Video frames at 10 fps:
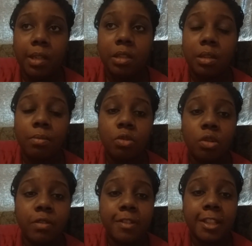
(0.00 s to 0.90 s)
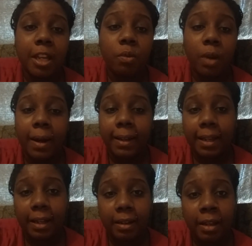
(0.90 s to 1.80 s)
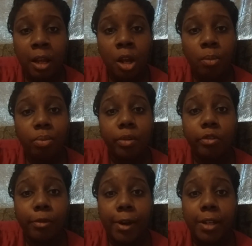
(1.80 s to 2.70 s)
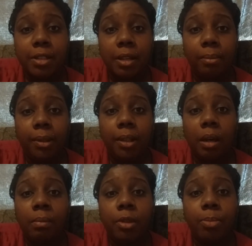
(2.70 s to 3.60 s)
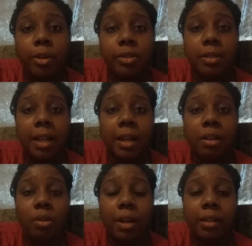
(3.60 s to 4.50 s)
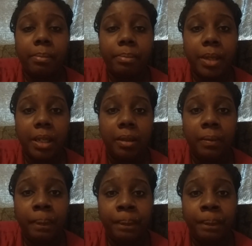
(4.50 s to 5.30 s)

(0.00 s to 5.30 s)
some sort of state where I can't progress and become the person that I know I can be.